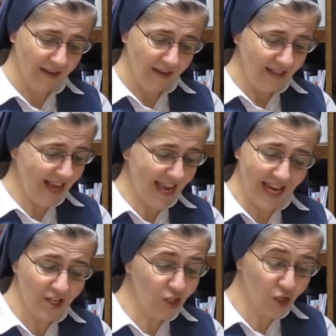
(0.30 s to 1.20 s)
They
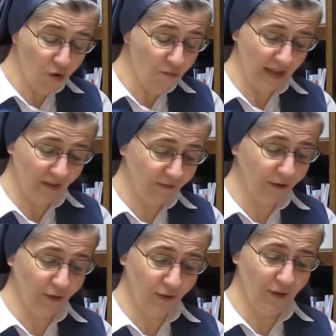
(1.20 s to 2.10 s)
can't show me the
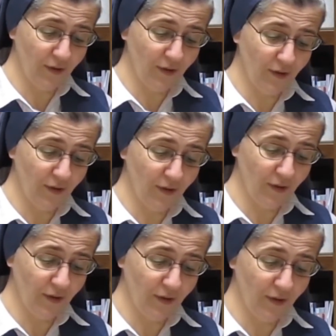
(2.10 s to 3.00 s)
full truth about
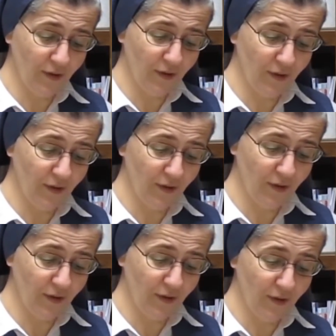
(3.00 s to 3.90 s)
myself,
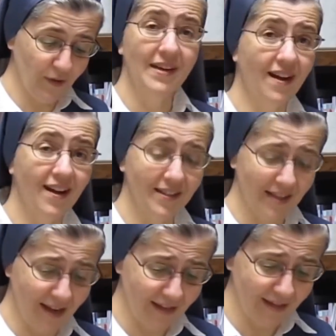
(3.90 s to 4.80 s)
who I am in God's
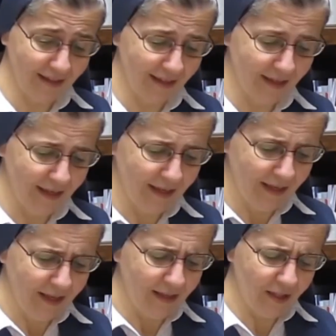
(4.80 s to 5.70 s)
eyes.
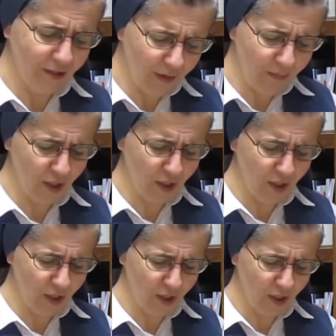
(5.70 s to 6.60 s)
The
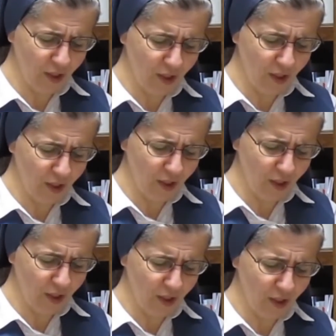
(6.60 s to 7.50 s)
scriptures repeatedly
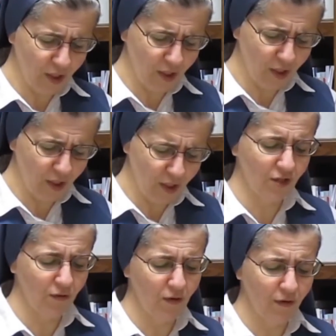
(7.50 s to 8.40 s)
remind me of the
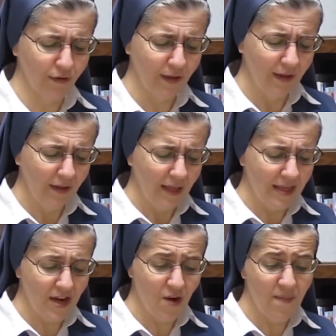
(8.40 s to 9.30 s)
truth
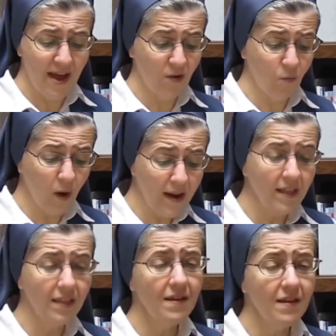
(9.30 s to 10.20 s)
that no matter what I
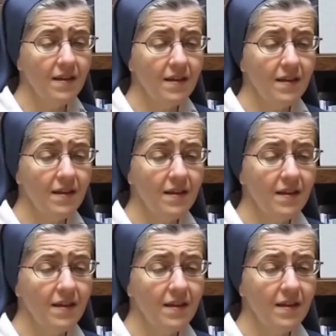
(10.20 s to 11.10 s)
think of myself,
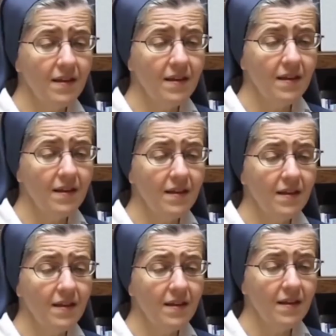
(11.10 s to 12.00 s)
God
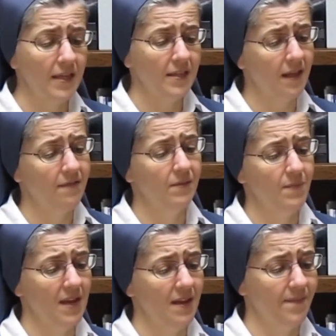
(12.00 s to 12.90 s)
always loves
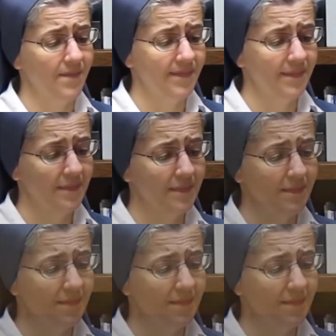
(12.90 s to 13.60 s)
me.